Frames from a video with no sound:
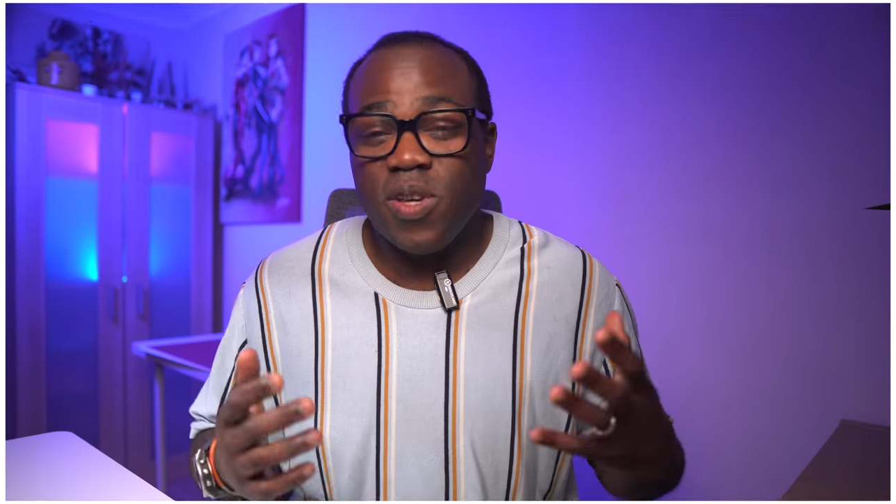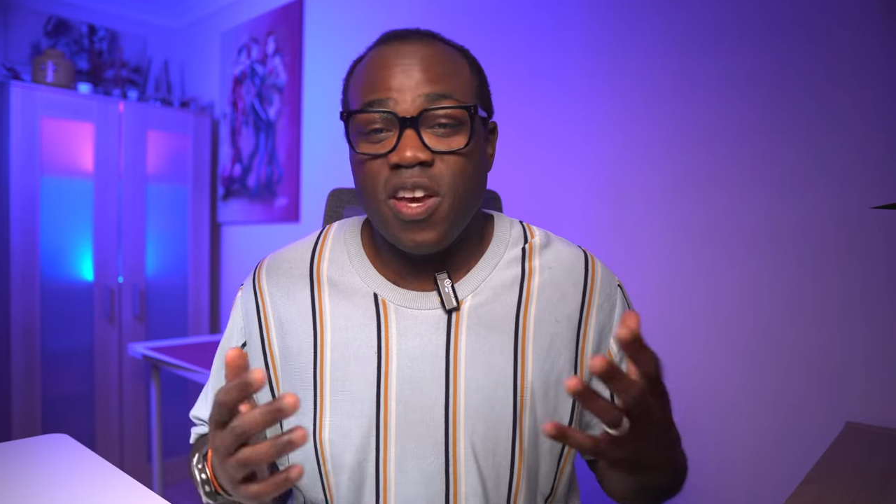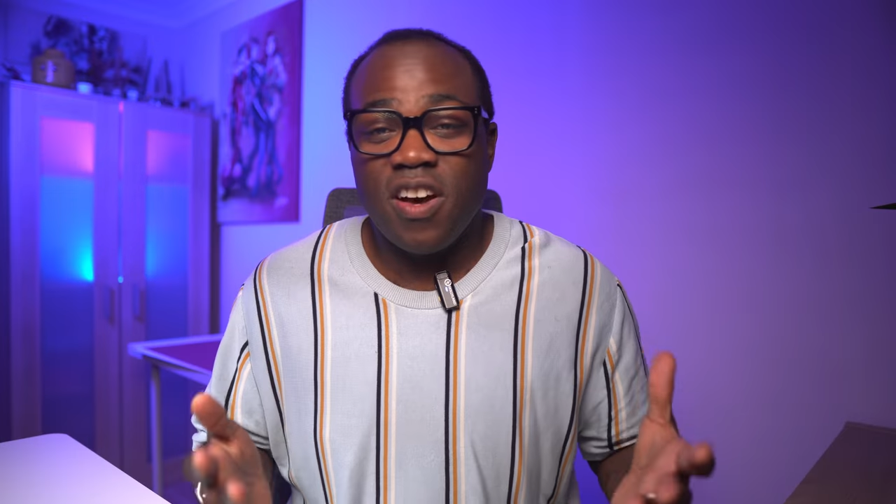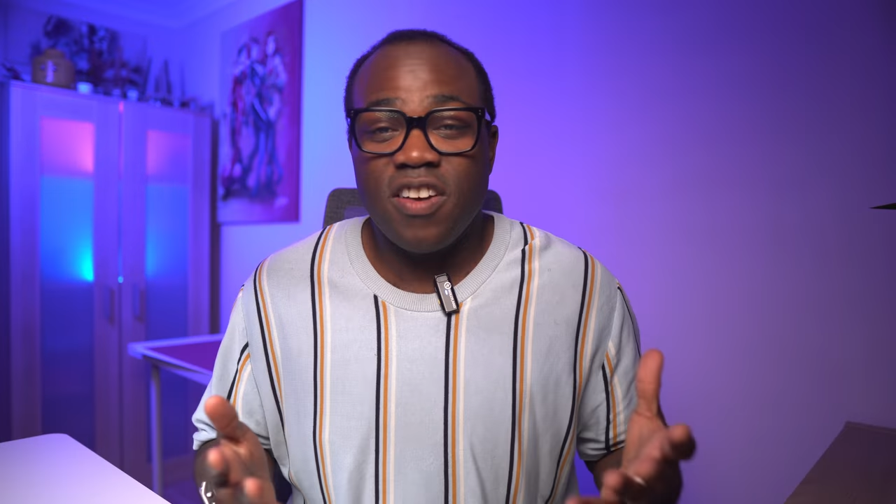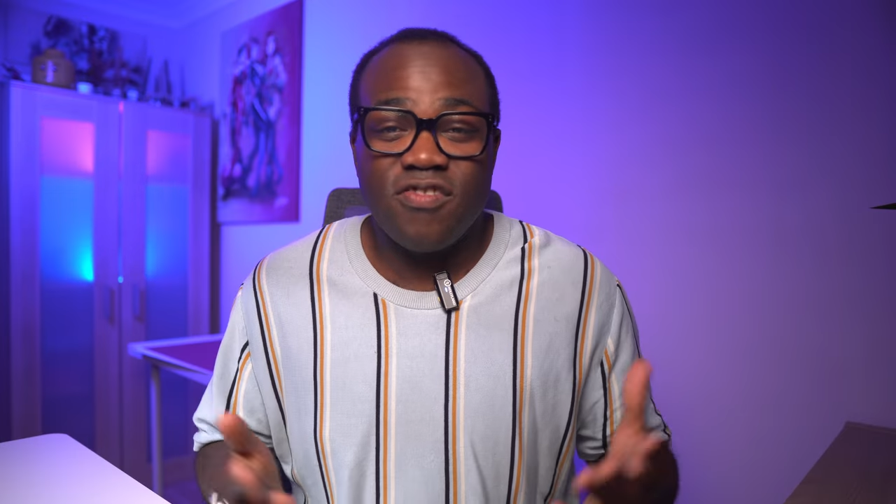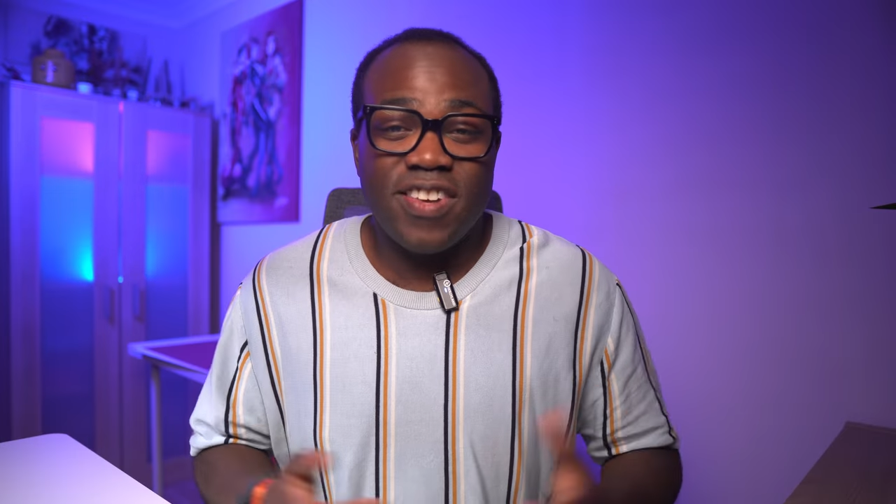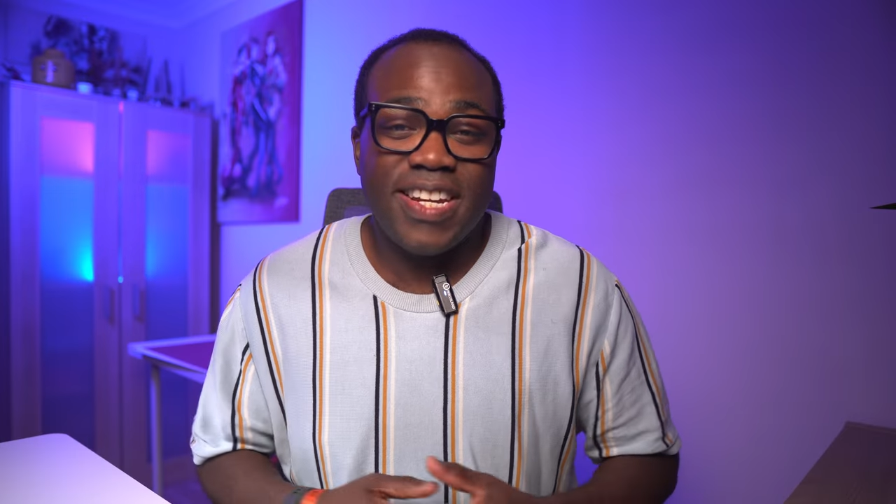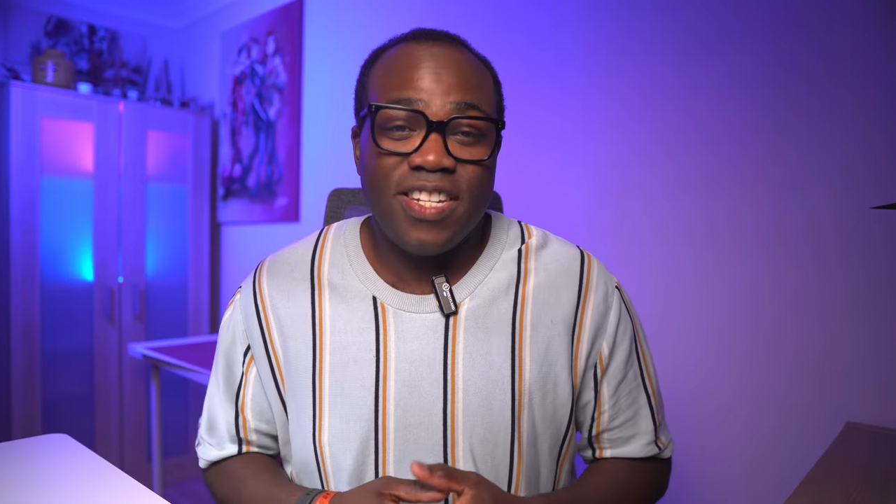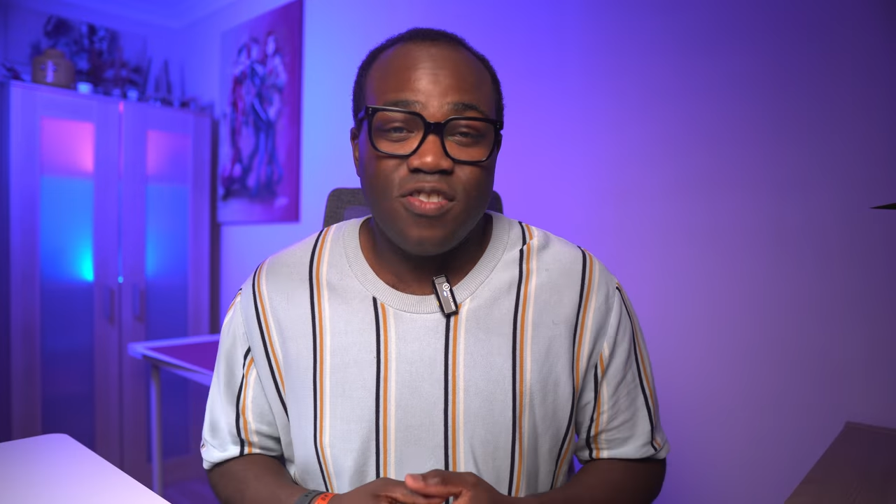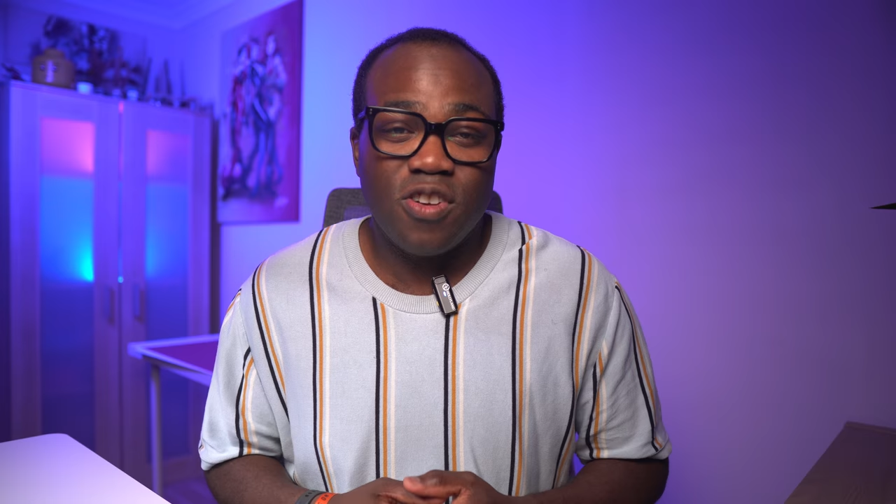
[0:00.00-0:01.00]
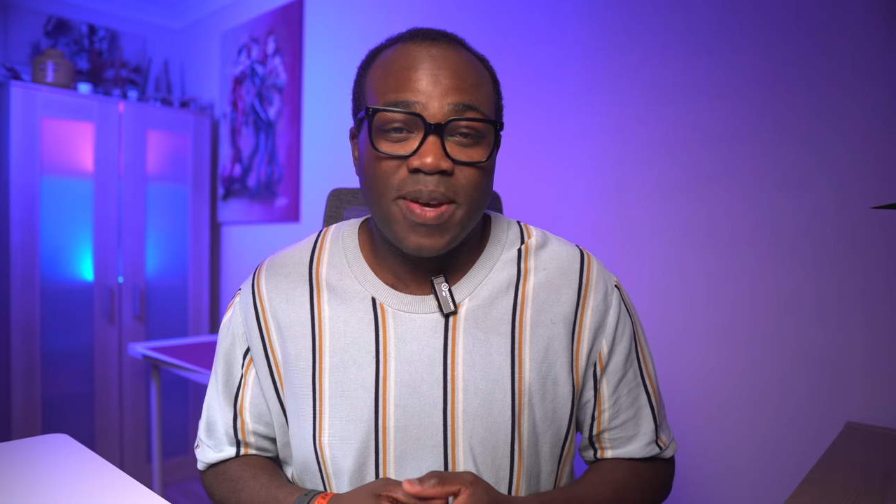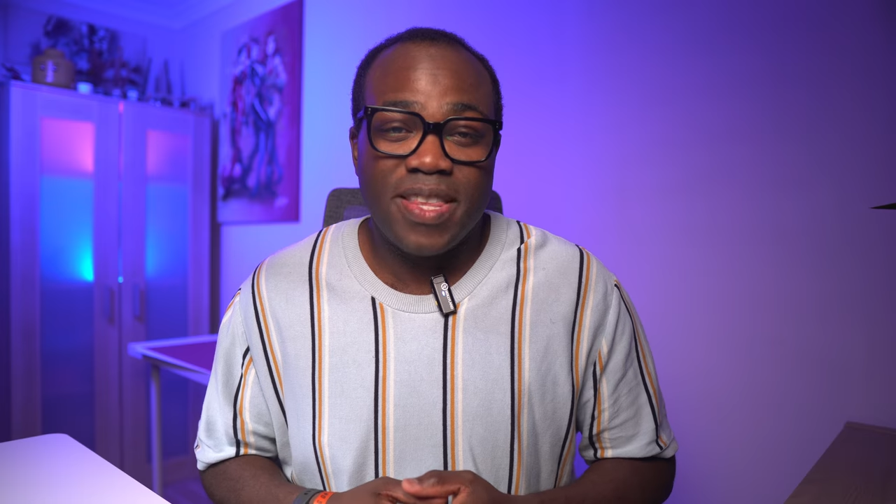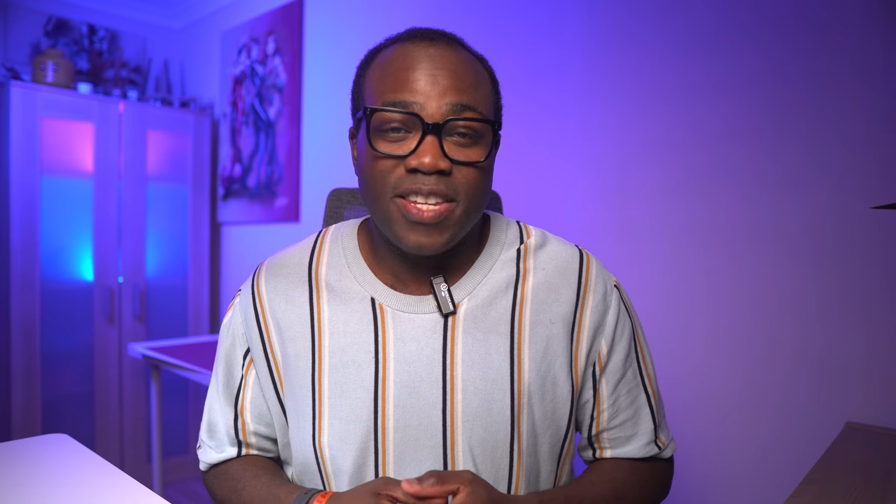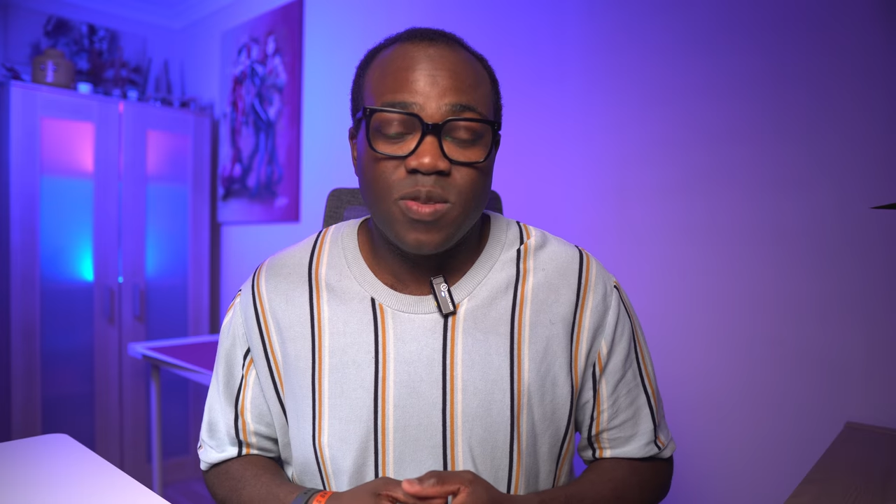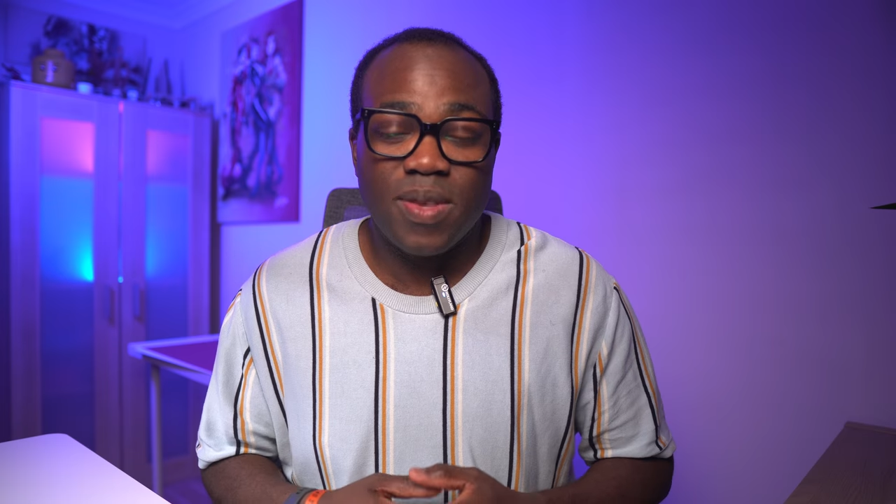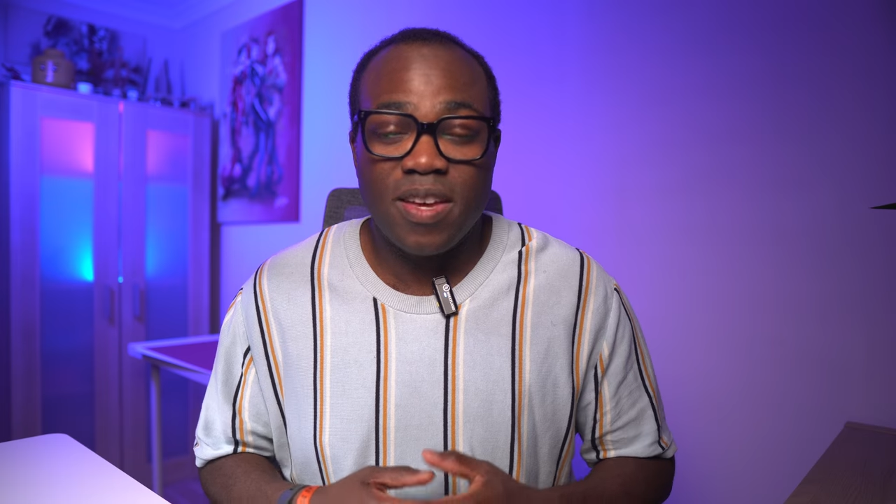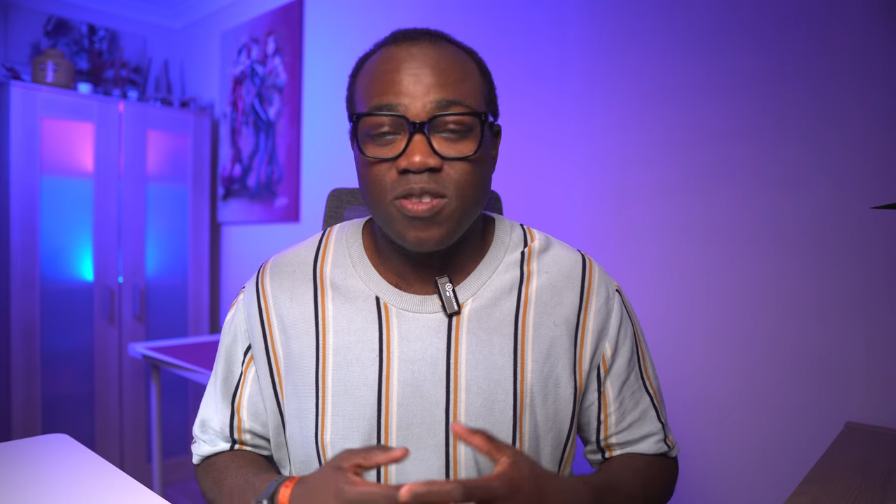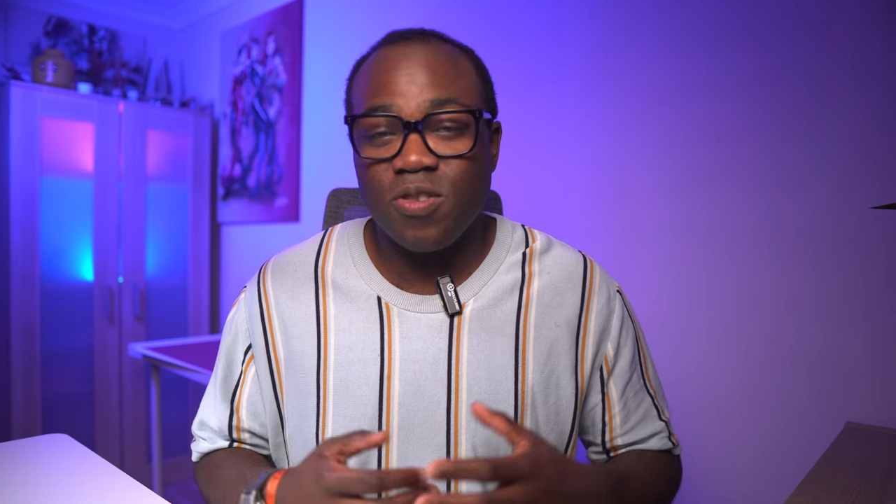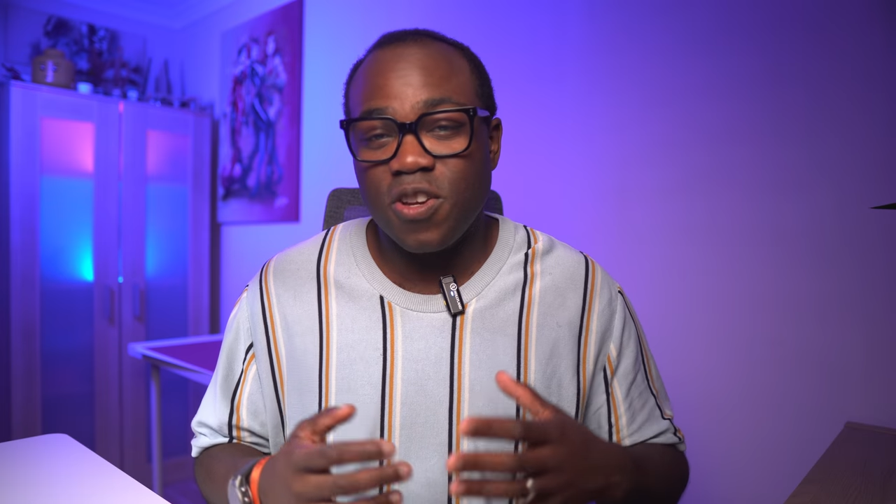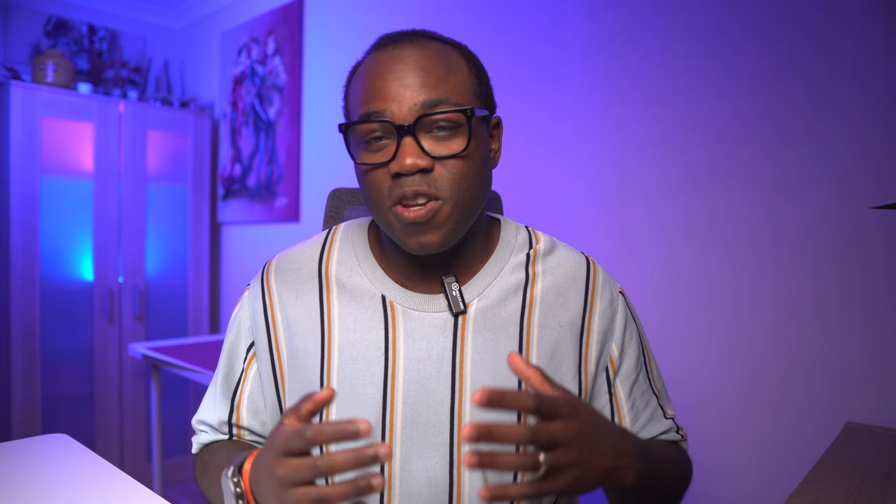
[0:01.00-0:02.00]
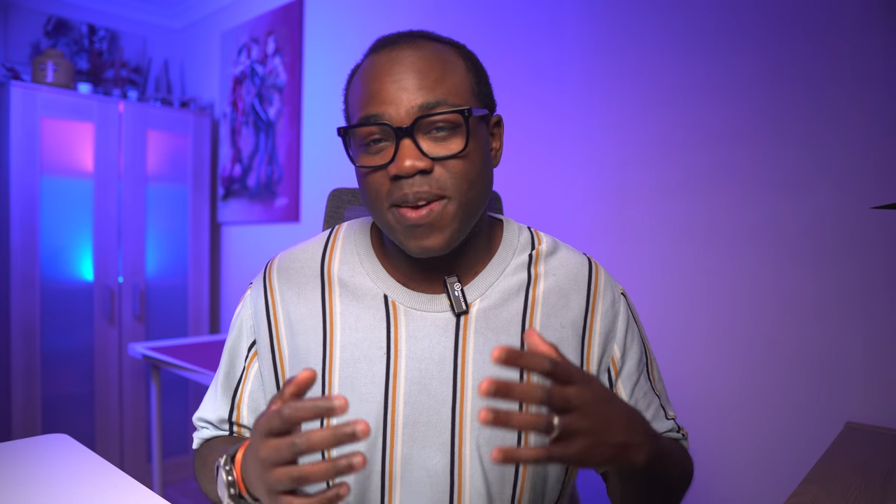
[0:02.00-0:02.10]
we can't really talk about this without talking